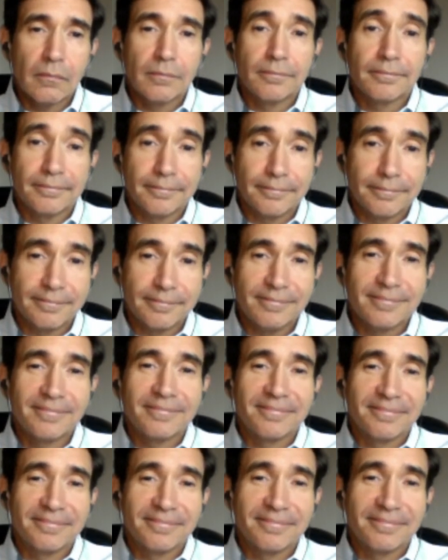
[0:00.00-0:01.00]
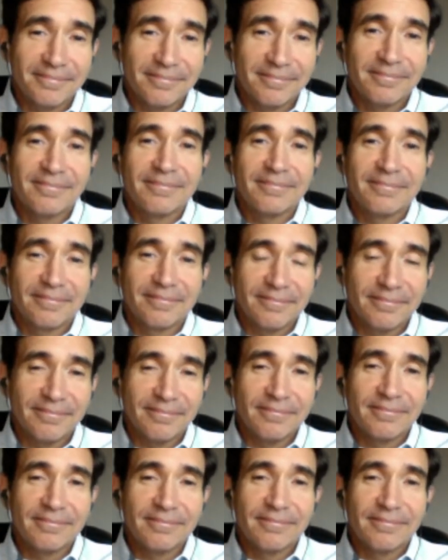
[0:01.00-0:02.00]

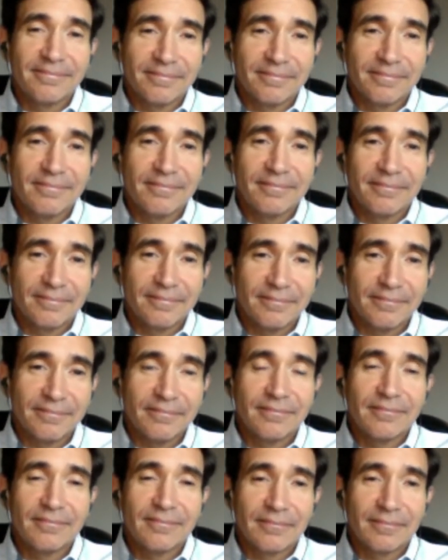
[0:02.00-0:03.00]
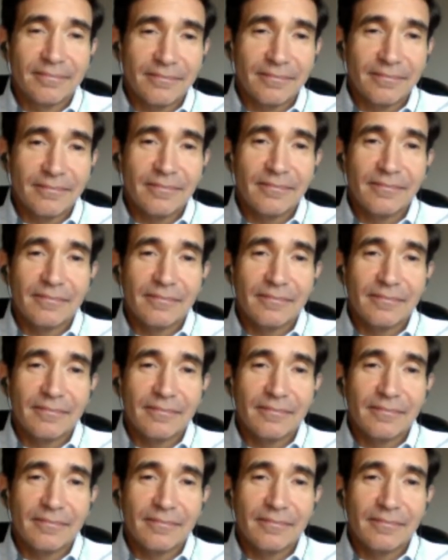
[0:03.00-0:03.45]
(silent)